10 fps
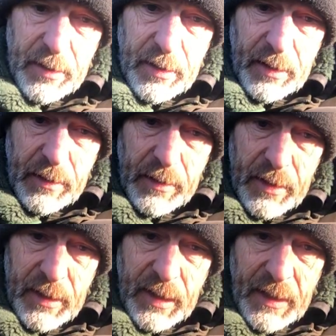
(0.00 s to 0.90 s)

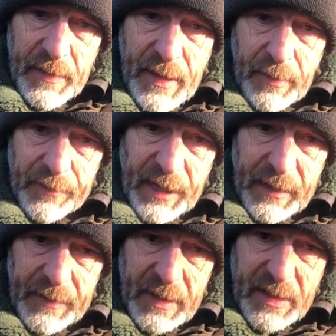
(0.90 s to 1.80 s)
And in there I've
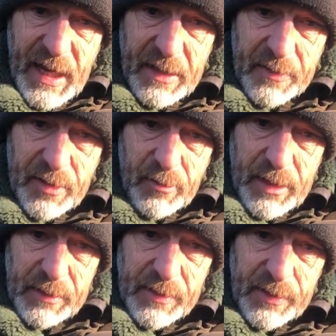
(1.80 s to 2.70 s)
counted there's 10
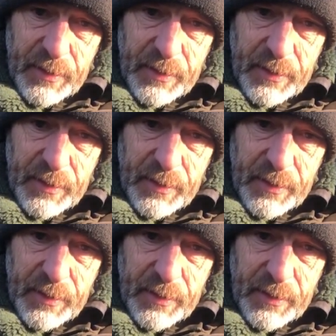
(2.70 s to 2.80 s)
strands.